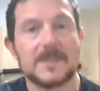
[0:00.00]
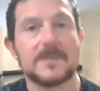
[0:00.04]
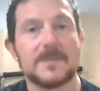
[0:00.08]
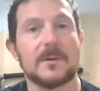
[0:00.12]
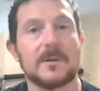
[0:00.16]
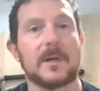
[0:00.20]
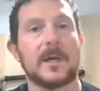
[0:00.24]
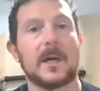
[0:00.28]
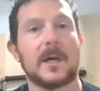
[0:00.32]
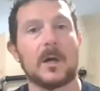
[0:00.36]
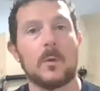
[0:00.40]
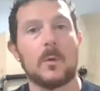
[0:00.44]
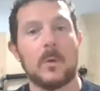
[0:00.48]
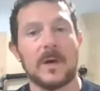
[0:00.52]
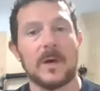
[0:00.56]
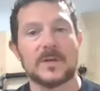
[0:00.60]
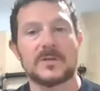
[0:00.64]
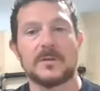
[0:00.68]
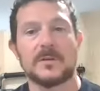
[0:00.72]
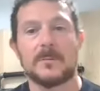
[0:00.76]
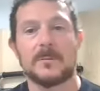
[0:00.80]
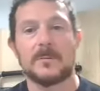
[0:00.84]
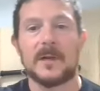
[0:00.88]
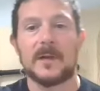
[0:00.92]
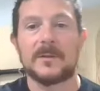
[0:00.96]
So I got a
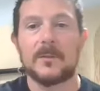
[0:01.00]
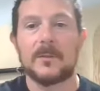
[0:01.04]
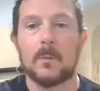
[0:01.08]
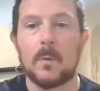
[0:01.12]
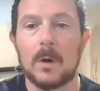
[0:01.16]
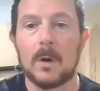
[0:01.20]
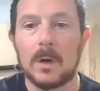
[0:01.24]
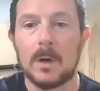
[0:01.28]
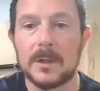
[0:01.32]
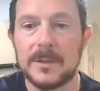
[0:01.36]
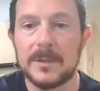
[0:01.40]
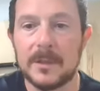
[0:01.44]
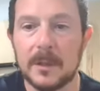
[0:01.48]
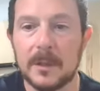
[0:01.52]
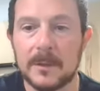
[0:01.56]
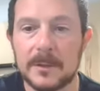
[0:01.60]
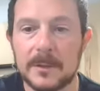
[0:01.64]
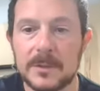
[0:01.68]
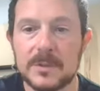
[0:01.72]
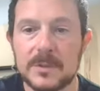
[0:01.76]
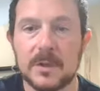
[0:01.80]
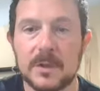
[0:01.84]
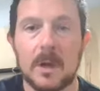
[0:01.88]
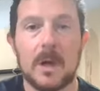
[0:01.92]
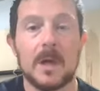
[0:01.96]
question about the warranty on the
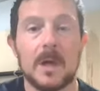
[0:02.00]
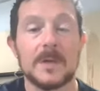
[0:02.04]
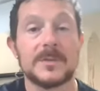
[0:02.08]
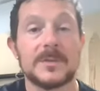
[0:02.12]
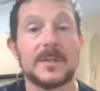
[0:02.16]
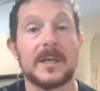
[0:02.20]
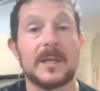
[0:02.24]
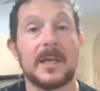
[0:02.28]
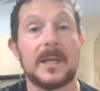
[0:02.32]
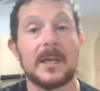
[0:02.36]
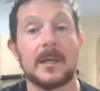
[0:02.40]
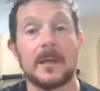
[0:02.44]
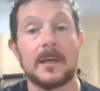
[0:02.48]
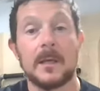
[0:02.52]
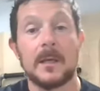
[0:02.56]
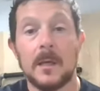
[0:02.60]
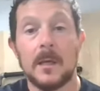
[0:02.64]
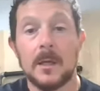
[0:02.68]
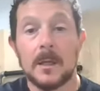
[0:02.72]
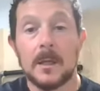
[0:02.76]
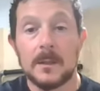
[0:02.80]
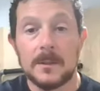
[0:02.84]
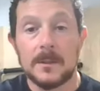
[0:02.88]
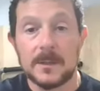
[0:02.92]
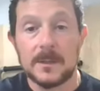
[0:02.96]
jaws, and
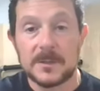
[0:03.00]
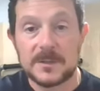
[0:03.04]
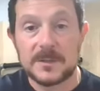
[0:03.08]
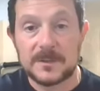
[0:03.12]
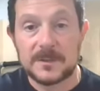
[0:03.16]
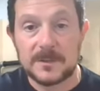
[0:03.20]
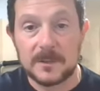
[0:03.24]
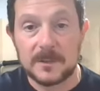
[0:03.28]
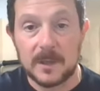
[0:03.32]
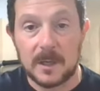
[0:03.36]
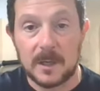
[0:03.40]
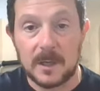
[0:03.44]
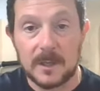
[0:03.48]
this